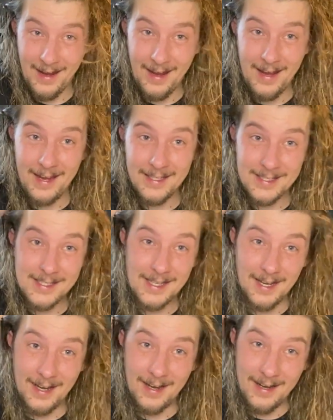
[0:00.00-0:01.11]
It's
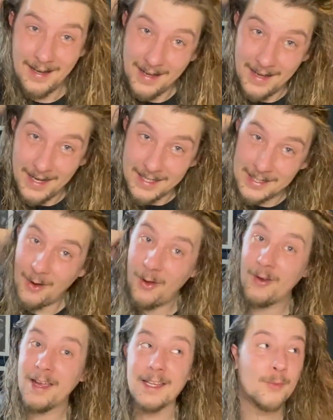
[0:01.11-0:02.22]
long,
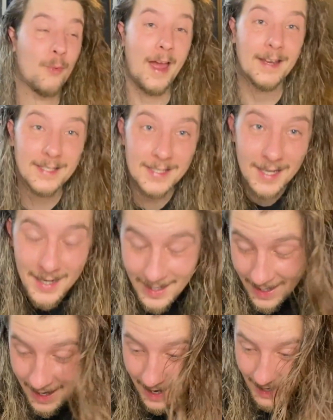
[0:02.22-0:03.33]
it's wet,
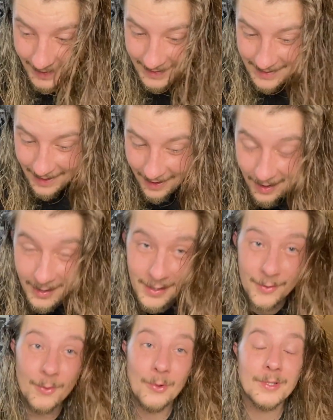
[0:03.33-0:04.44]
and I
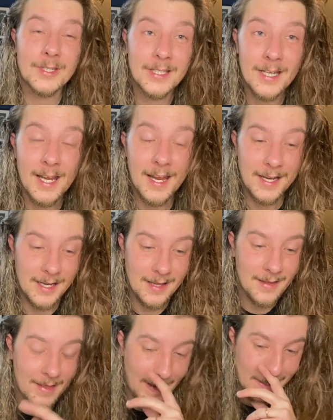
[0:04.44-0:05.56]
thought today
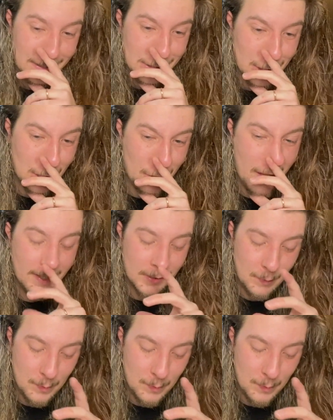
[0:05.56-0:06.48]
that there's